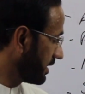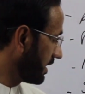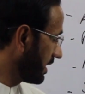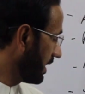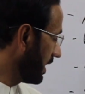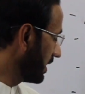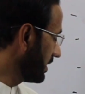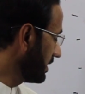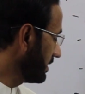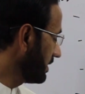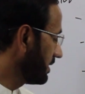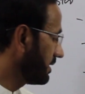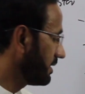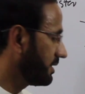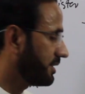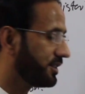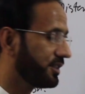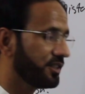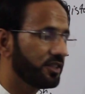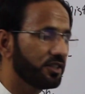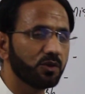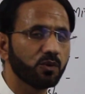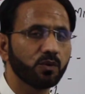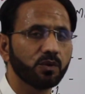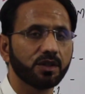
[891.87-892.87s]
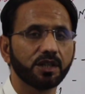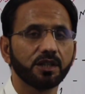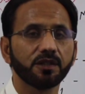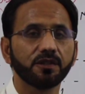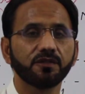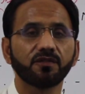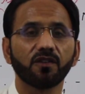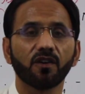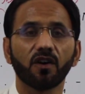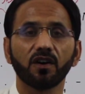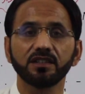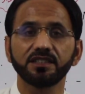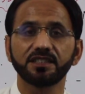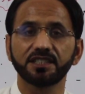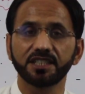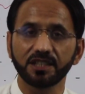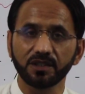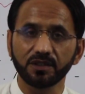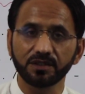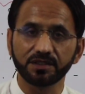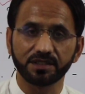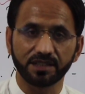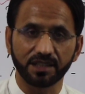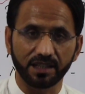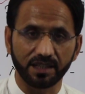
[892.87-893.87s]
and T U E for
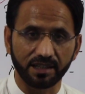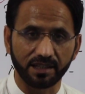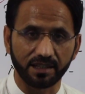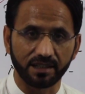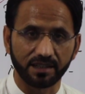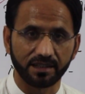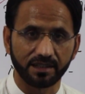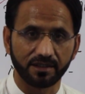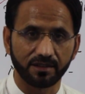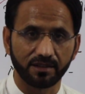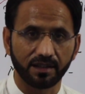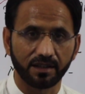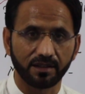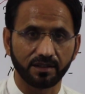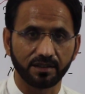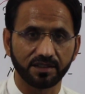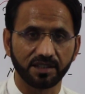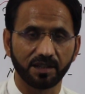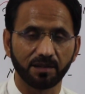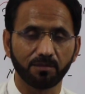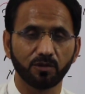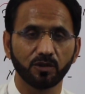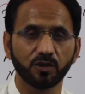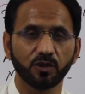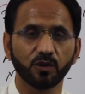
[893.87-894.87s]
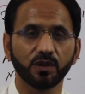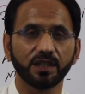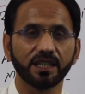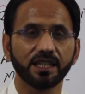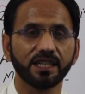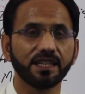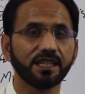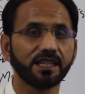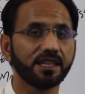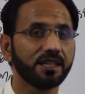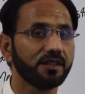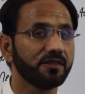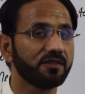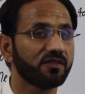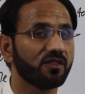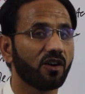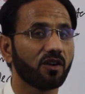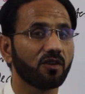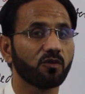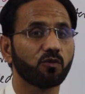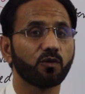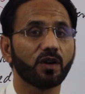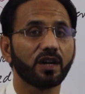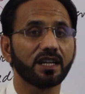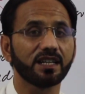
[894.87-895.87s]
Tuesday, W E D
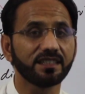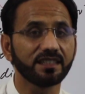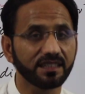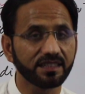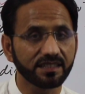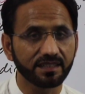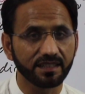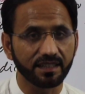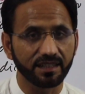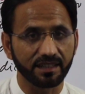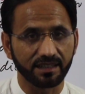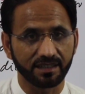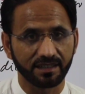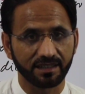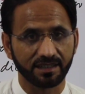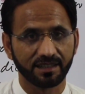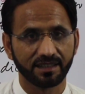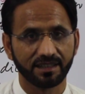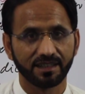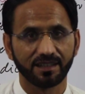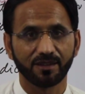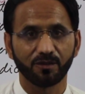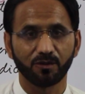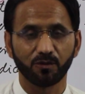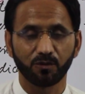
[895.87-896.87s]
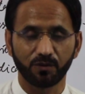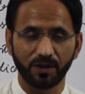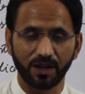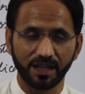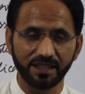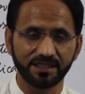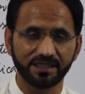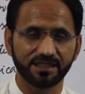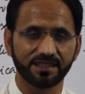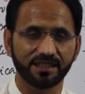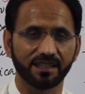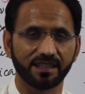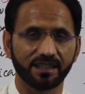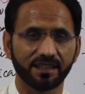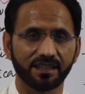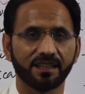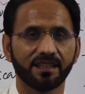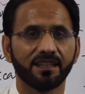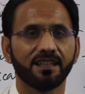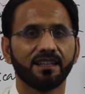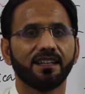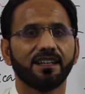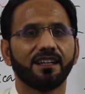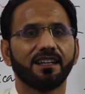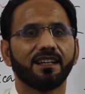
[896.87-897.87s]
for Wednesday, Wednesday,
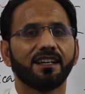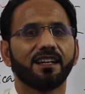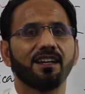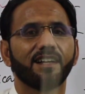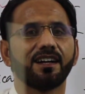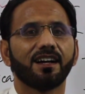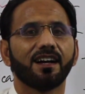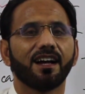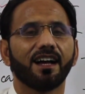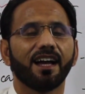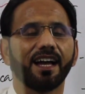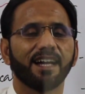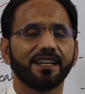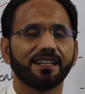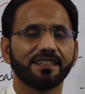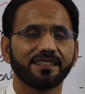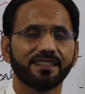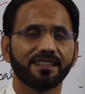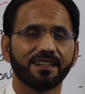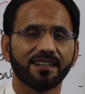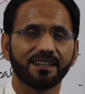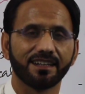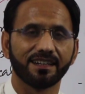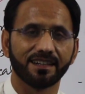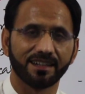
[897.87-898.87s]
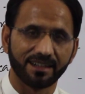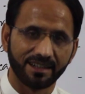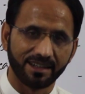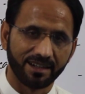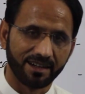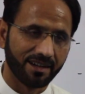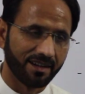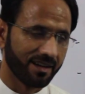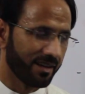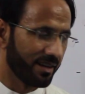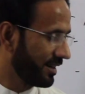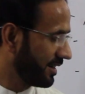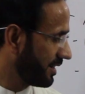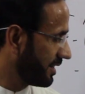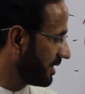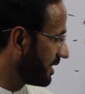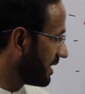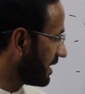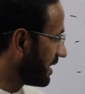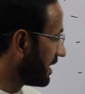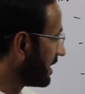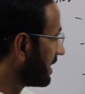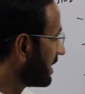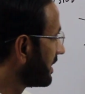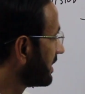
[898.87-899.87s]
and uh,
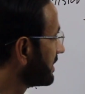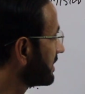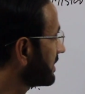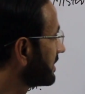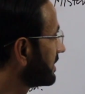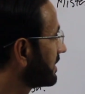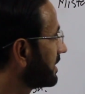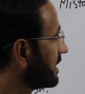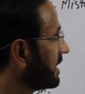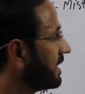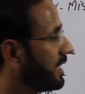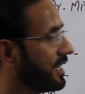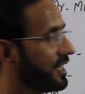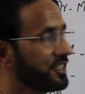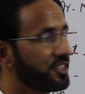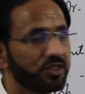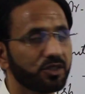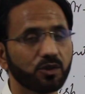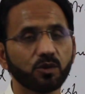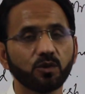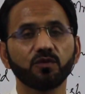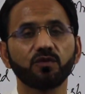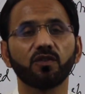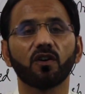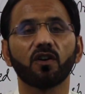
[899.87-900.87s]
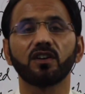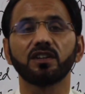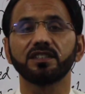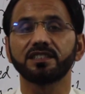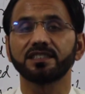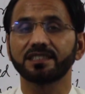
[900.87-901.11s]
T H U for